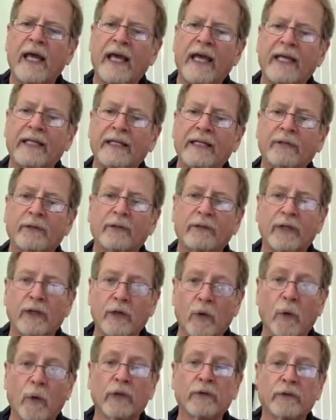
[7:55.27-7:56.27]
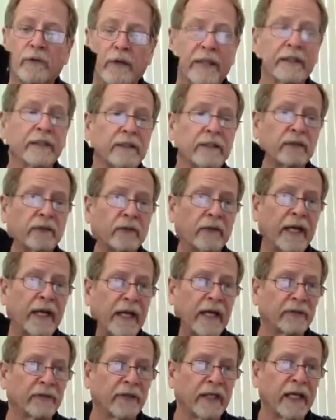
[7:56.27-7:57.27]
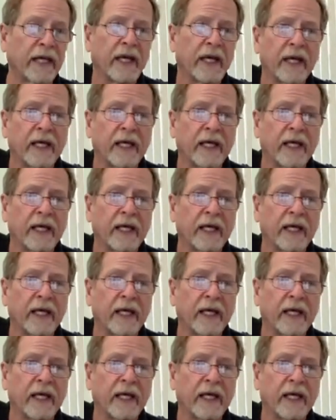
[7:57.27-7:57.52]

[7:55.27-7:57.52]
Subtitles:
and it'll record directly to the housing.